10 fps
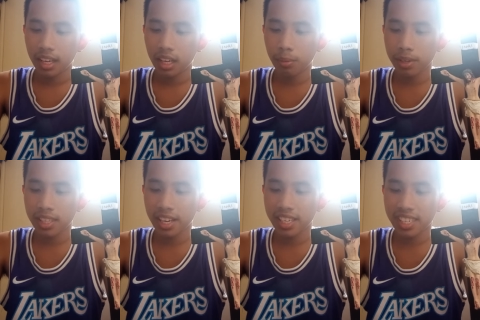He was
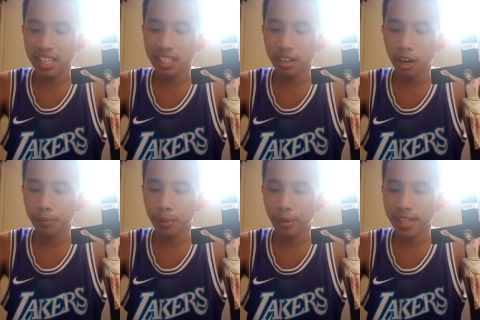the ancestor of
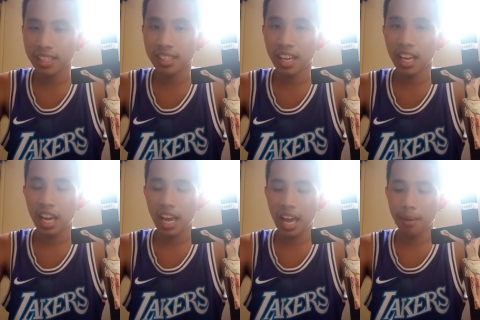the present-day
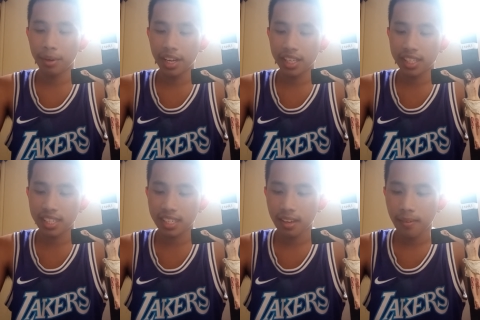Ammonites.